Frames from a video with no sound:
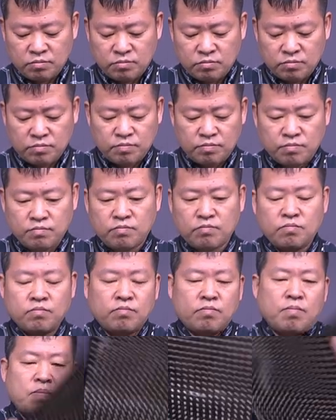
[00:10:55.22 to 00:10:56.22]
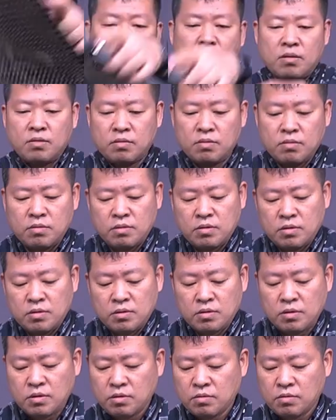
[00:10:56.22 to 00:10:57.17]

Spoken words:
Nothing is said.